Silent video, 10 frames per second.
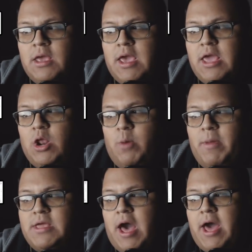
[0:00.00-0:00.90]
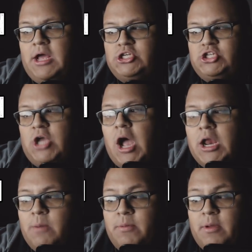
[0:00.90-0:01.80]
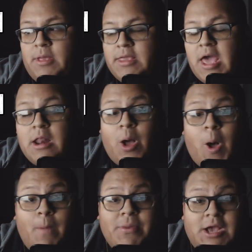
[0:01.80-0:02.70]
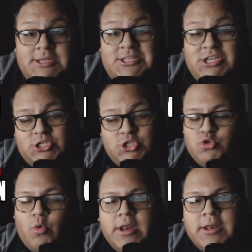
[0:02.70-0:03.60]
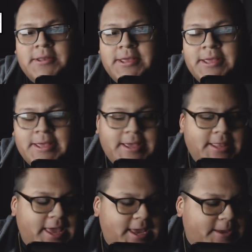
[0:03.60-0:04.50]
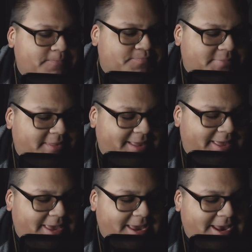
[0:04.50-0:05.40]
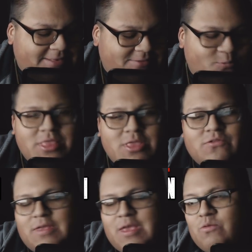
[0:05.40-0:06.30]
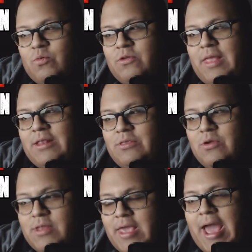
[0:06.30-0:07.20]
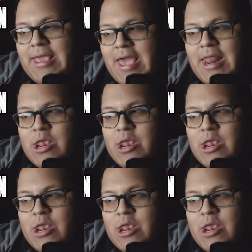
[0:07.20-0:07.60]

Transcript: And oh my god, a shocker. But again, all because of Jason Jordan. Like, it's one of those things where, like, dude, yeah, I get it.